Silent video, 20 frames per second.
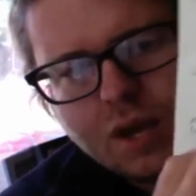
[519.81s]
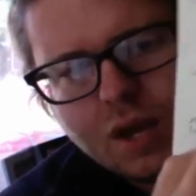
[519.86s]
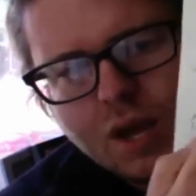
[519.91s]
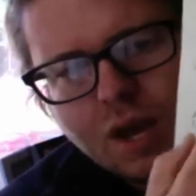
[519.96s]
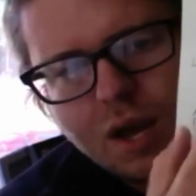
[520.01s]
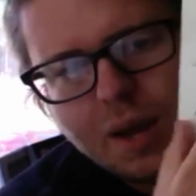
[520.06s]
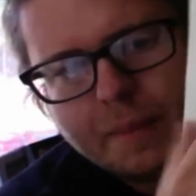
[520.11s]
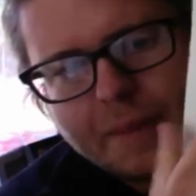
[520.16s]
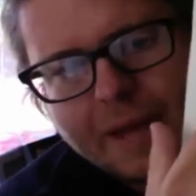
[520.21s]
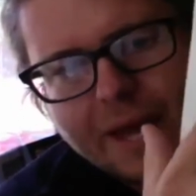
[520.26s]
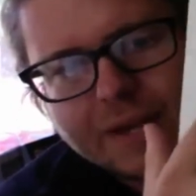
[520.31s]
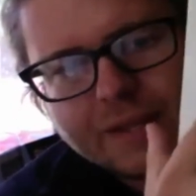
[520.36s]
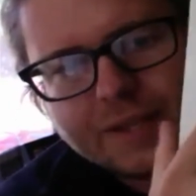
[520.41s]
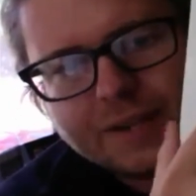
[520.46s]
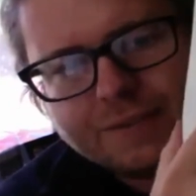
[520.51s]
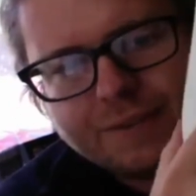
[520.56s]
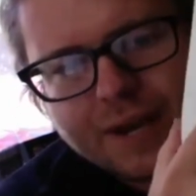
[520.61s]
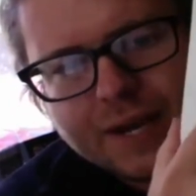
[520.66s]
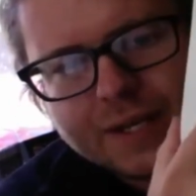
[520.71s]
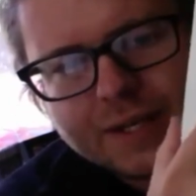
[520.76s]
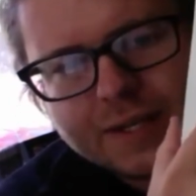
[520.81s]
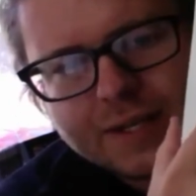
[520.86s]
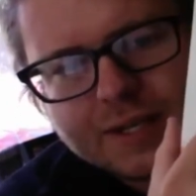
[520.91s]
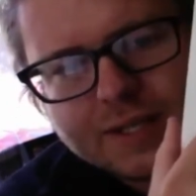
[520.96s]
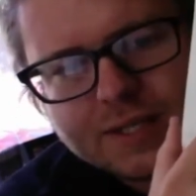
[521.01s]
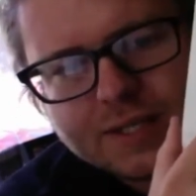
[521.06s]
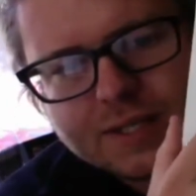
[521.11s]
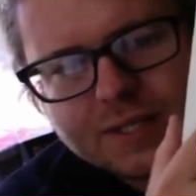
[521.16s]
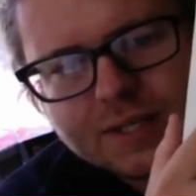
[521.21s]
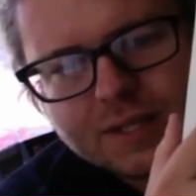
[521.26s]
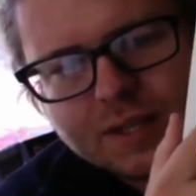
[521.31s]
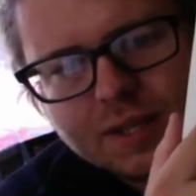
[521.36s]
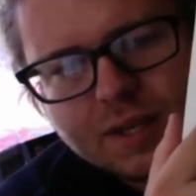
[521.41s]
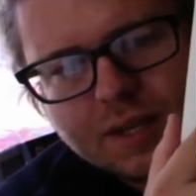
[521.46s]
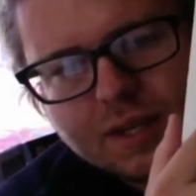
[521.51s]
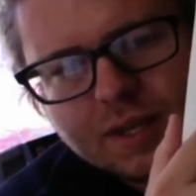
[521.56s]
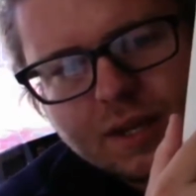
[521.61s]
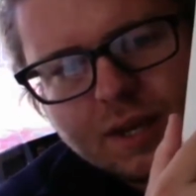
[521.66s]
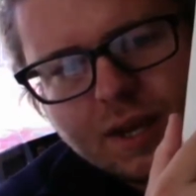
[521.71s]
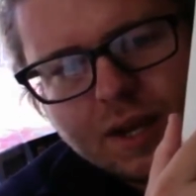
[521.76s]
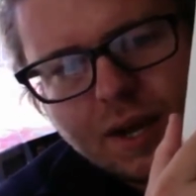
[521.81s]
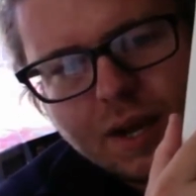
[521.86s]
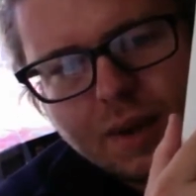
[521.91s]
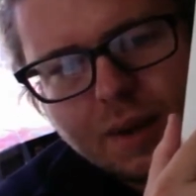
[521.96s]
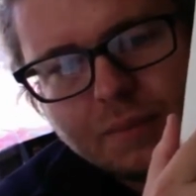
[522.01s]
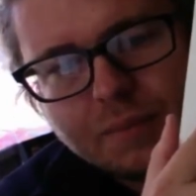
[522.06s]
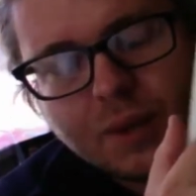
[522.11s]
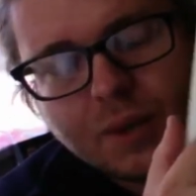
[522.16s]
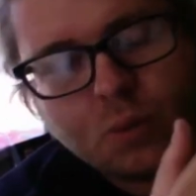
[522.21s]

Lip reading: How did they find us? They